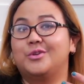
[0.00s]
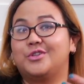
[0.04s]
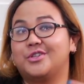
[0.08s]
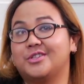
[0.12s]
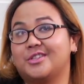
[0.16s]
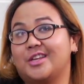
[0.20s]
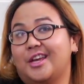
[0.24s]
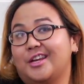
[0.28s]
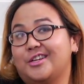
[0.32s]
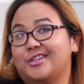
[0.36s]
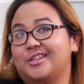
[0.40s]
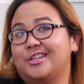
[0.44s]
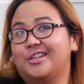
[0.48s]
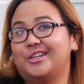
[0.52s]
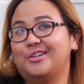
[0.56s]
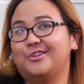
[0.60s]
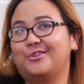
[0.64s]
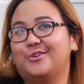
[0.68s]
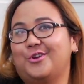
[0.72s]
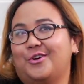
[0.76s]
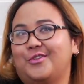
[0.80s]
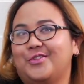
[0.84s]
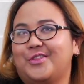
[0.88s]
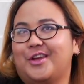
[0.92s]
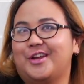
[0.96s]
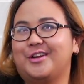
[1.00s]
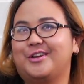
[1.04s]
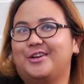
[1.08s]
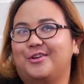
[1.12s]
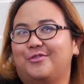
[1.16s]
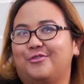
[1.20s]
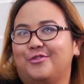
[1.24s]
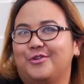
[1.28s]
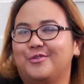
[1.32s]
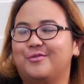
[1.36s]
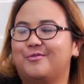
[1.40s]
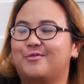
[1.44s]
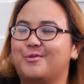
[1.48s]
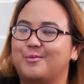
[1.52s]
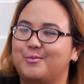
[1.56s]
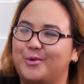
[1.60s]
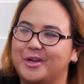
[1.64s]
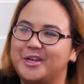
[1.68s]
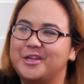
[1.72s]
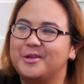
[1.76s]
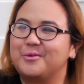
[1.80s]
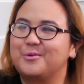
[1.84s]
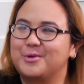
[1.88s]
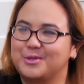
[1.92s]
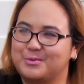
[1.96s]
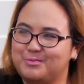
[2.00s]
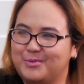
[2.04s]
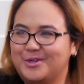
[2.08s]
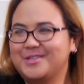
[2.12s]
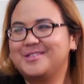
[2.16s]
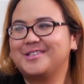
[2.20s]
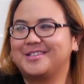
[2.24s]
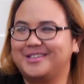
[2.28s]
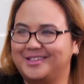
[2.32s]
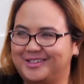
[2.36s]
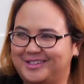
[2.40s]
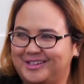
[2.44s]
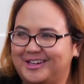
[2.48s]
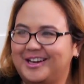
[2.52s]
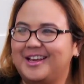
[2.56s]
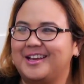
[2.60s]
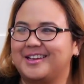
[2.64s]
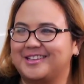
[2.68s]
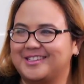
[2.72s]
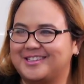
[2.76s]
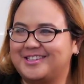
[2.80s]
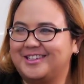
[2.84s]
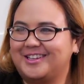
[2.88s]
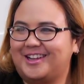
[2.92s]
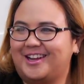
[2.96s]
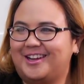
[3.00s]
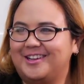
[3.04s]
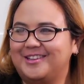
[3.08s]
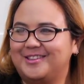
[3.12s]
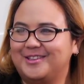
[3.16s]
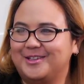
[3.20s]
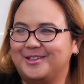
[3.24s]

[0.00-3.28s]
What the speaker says: Which is actually not that different from when he was president-elect either,